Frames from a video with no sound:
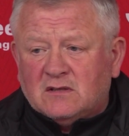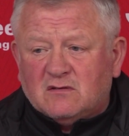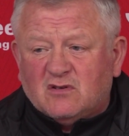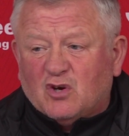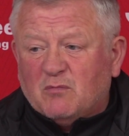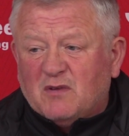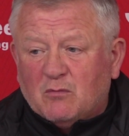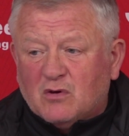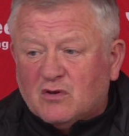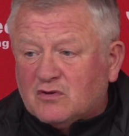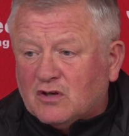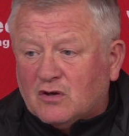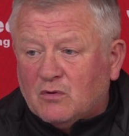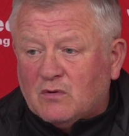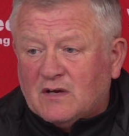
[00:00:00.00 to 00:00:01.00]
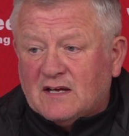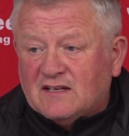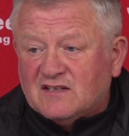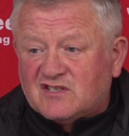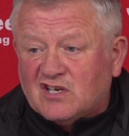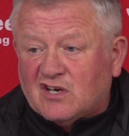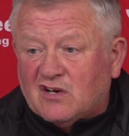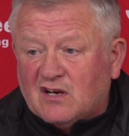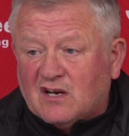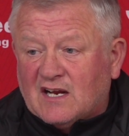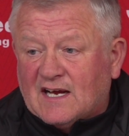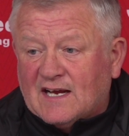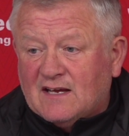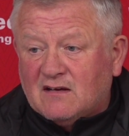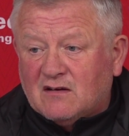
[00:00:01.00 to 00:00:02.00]
Nobody will do
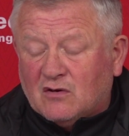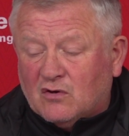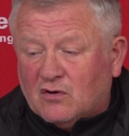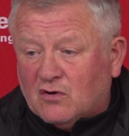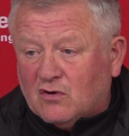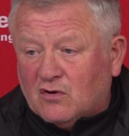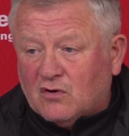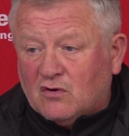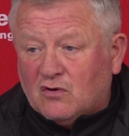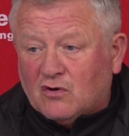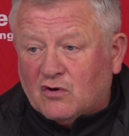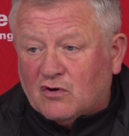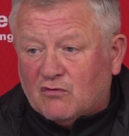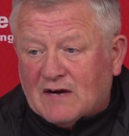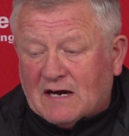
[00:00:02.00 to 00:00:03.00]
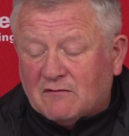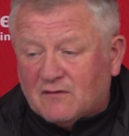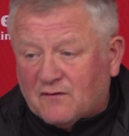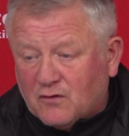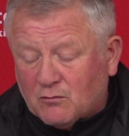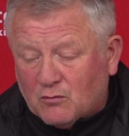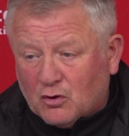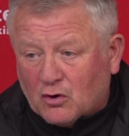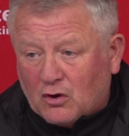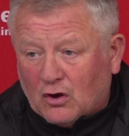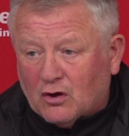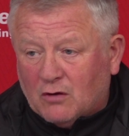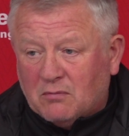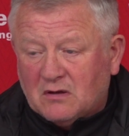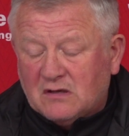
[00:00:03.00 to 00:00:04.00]
internally or around the football
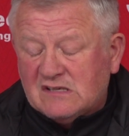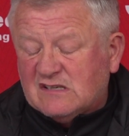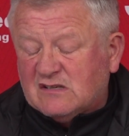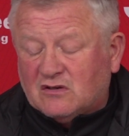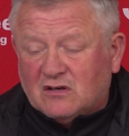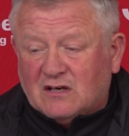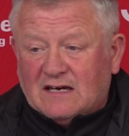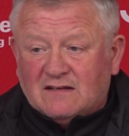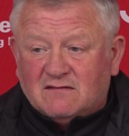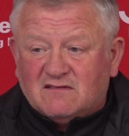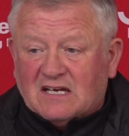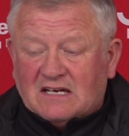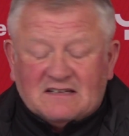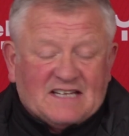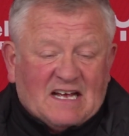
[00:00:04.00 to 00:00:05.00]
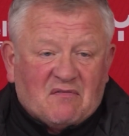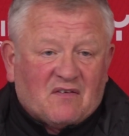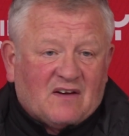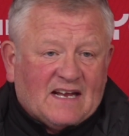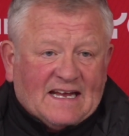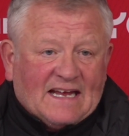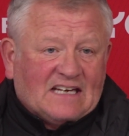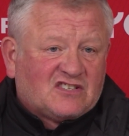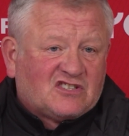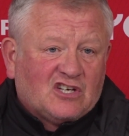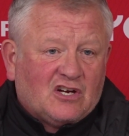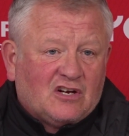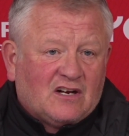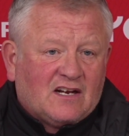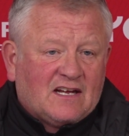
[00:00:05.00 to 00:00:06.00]
club, and definitely
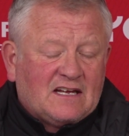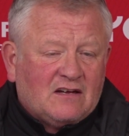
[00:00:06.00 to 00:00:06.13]
externally.